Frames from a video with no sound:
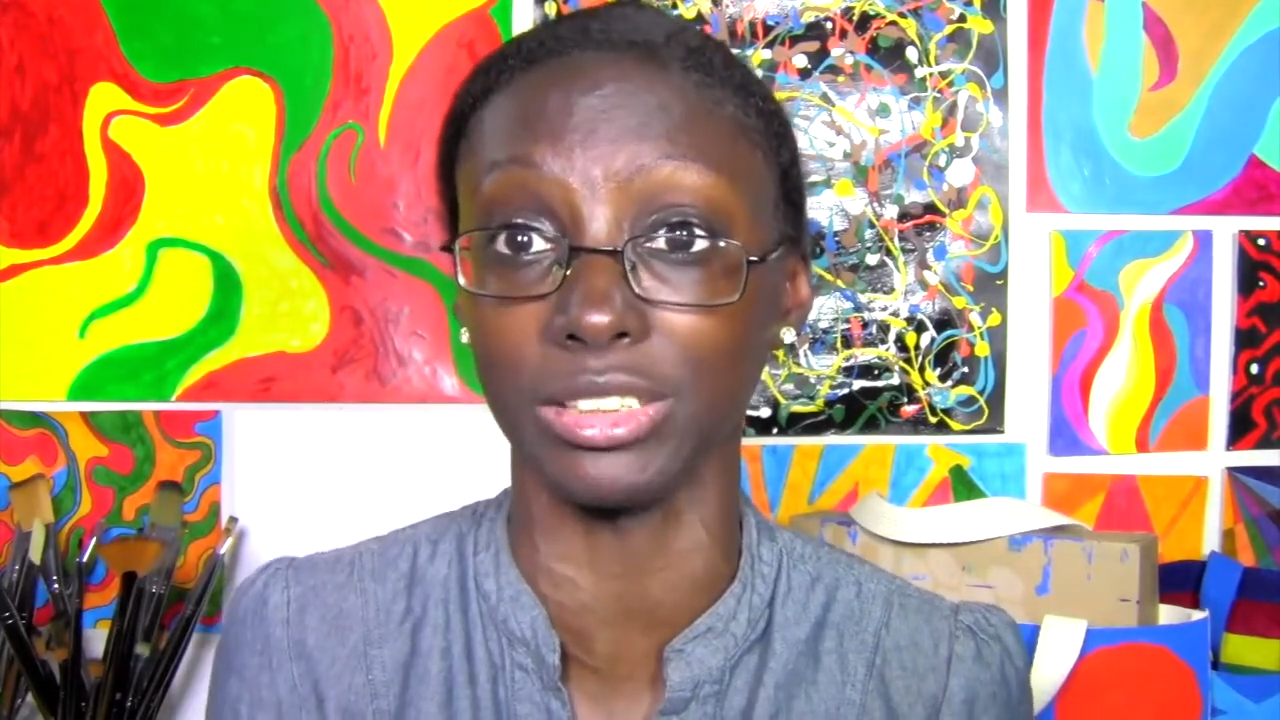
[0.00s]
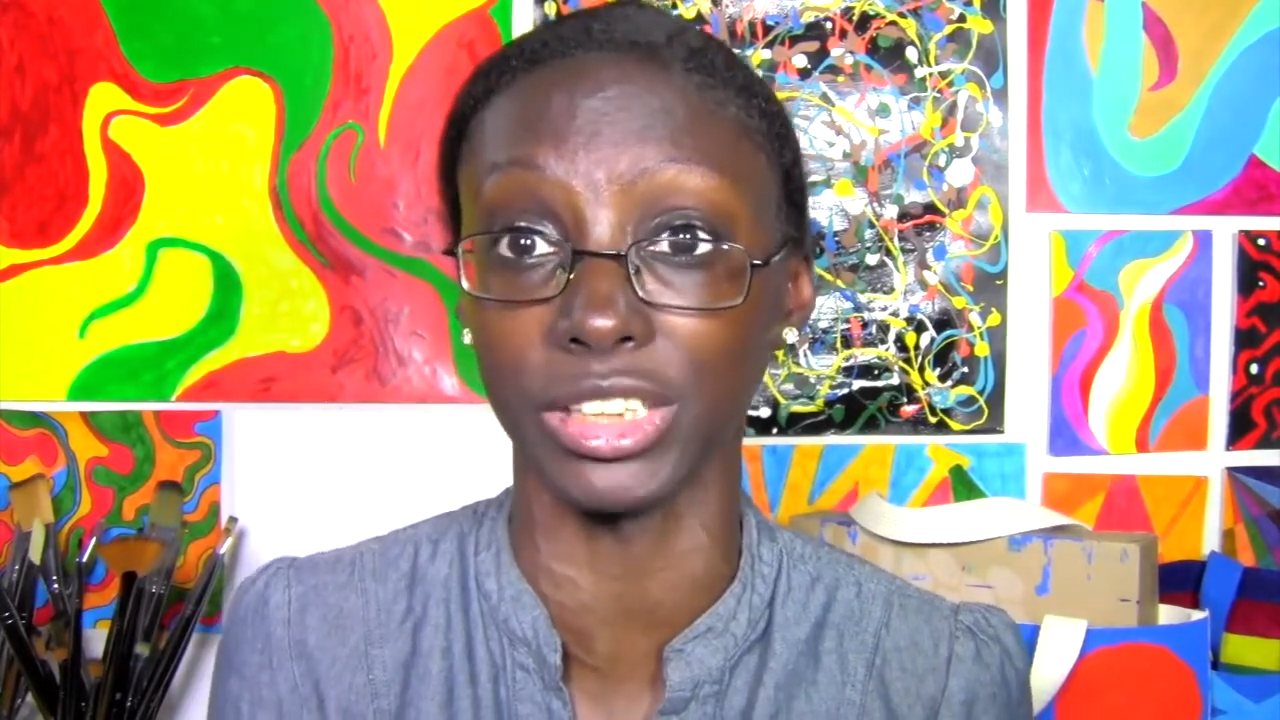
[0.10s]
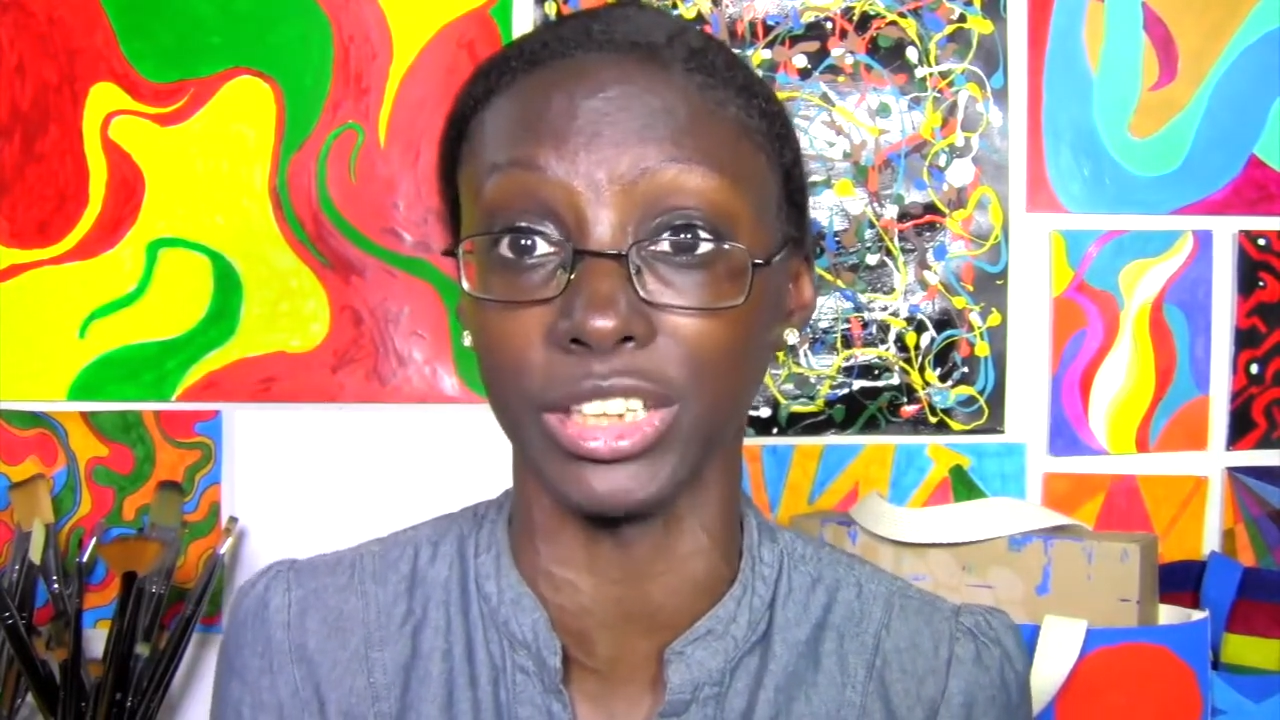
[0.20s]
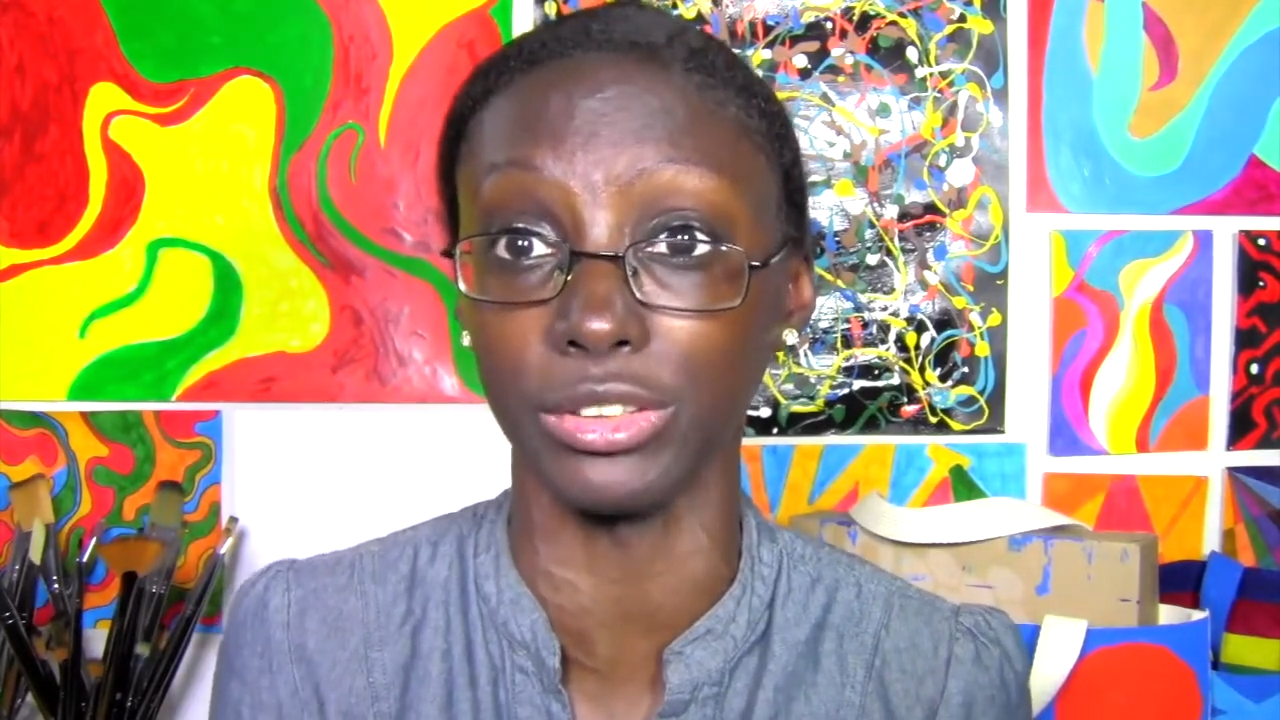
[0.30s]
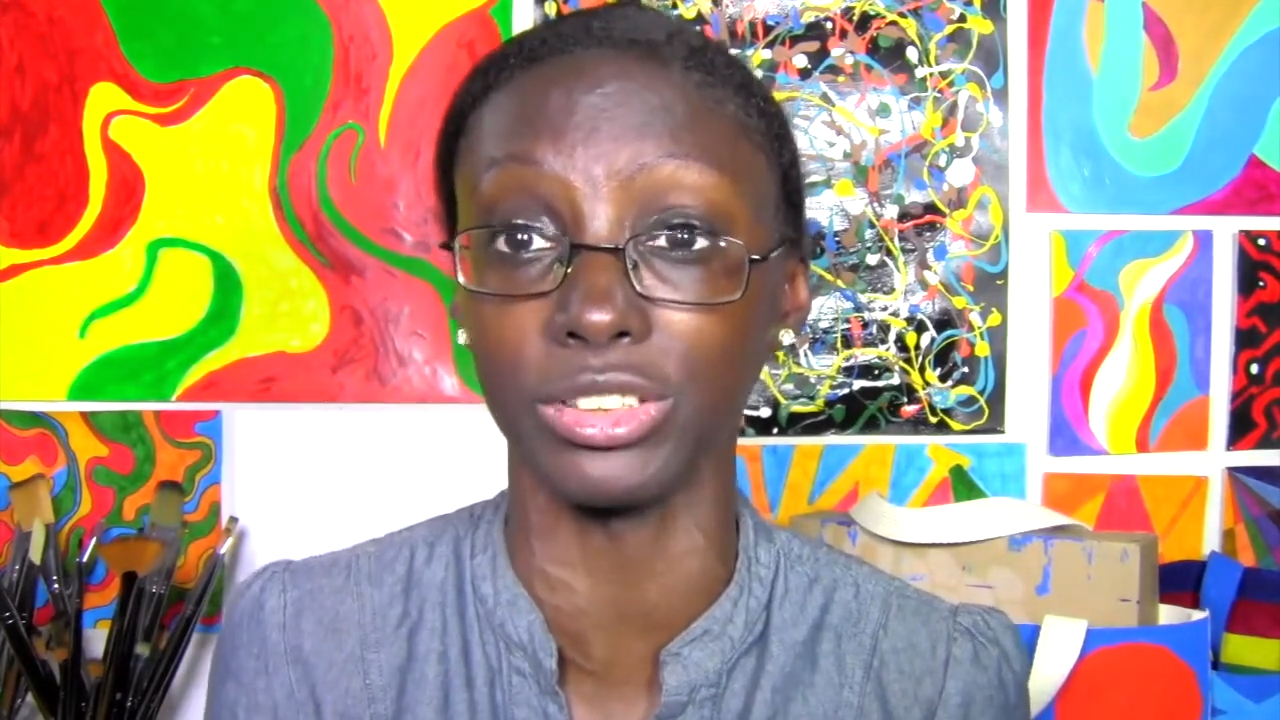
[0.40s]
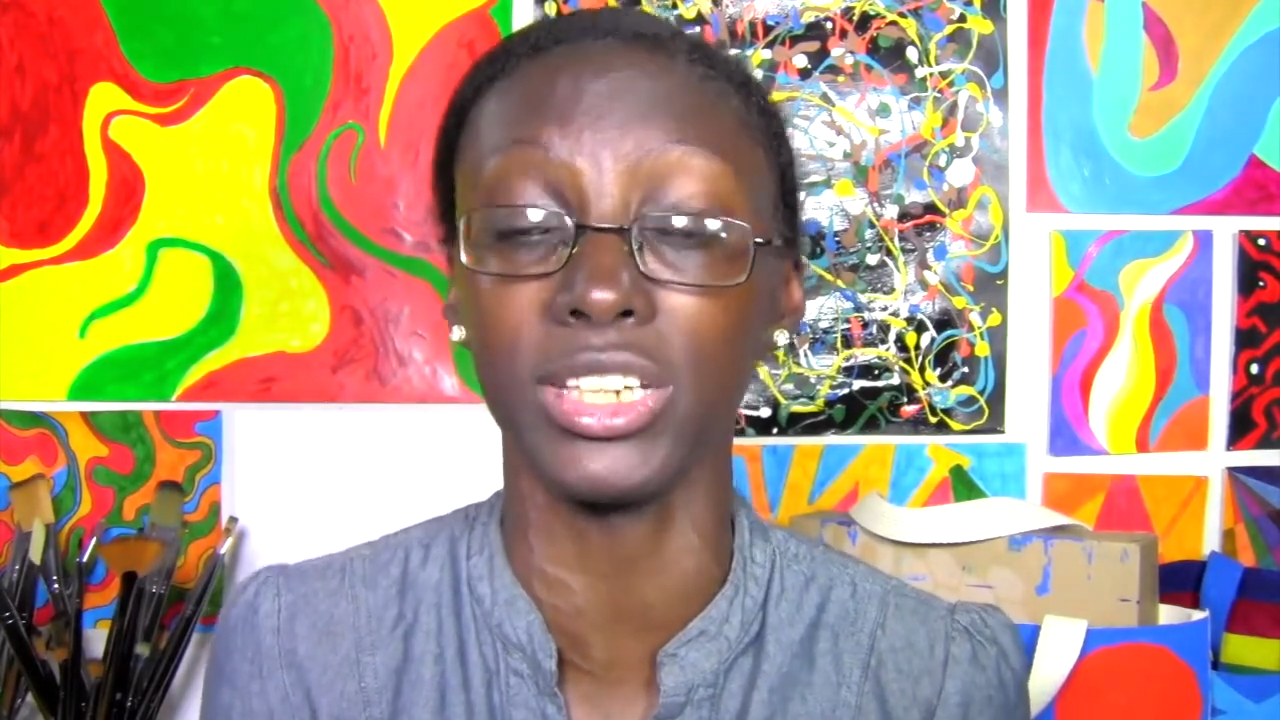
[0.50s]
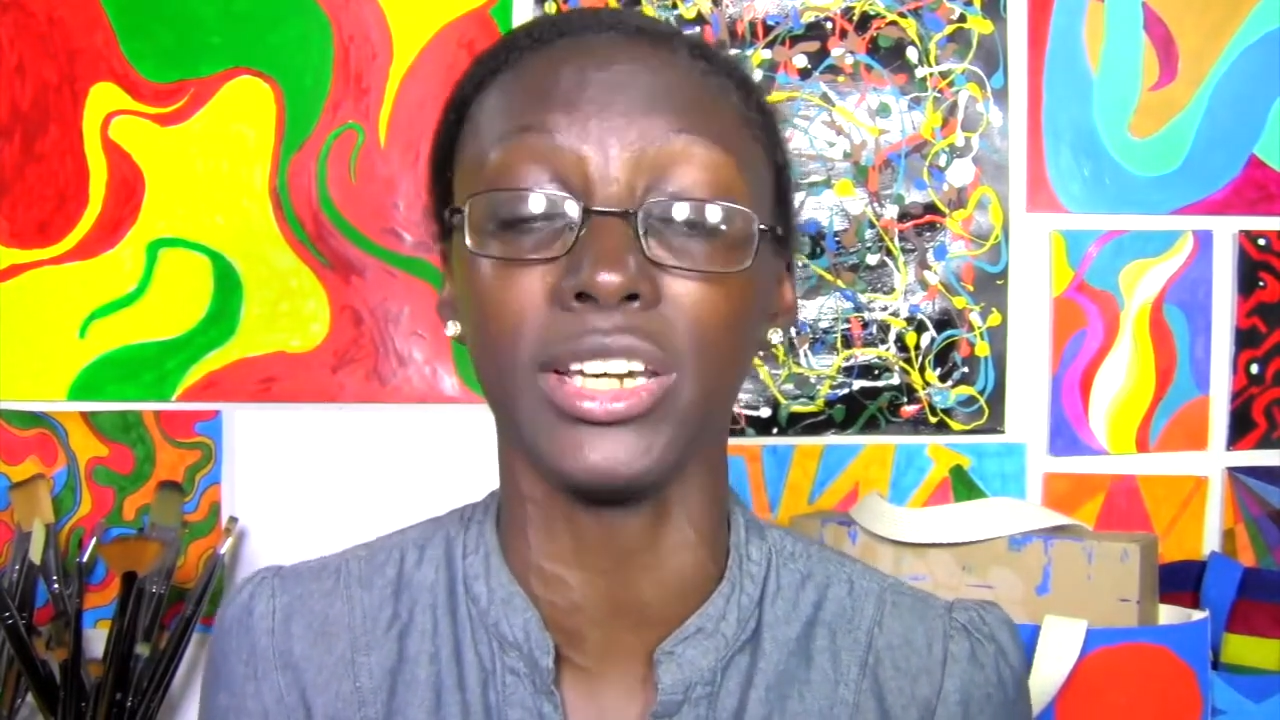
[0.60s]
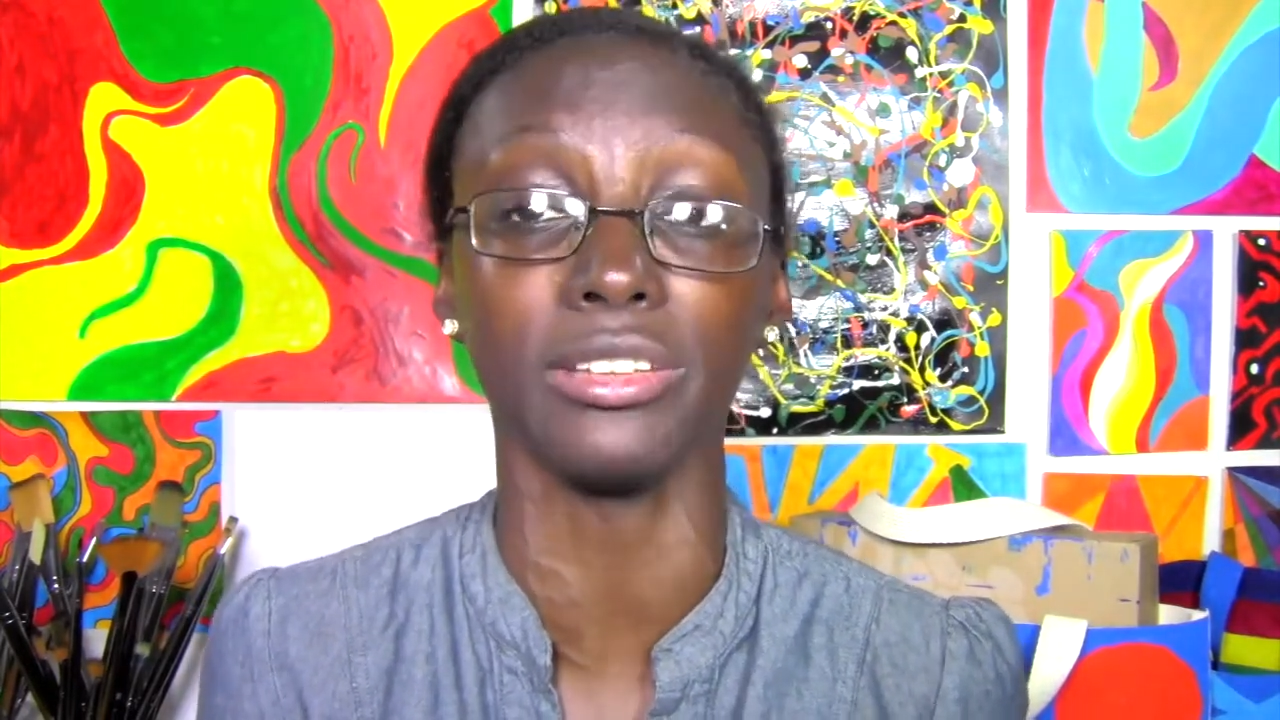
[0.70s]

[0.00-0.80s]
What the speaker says: containers